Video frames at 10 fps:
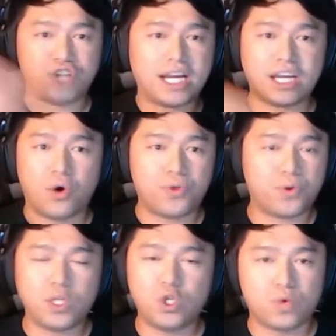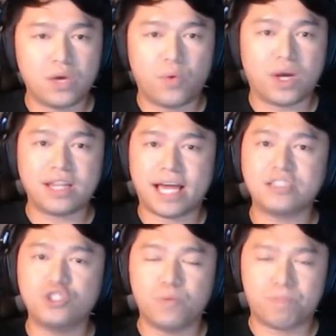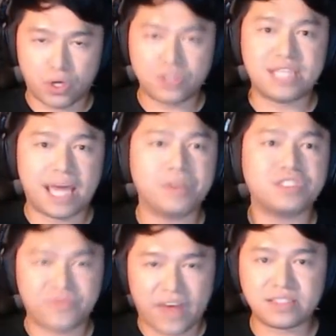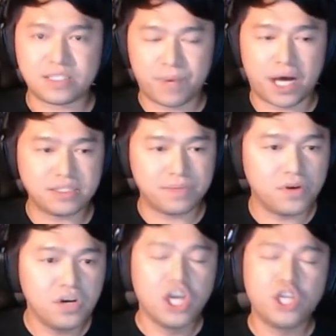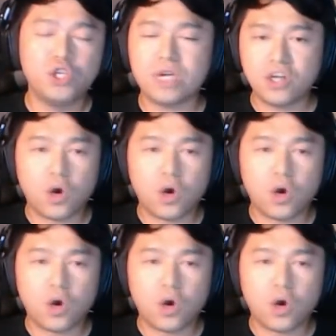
trying to go through and you really want to like do burst damage as fast as possible, you can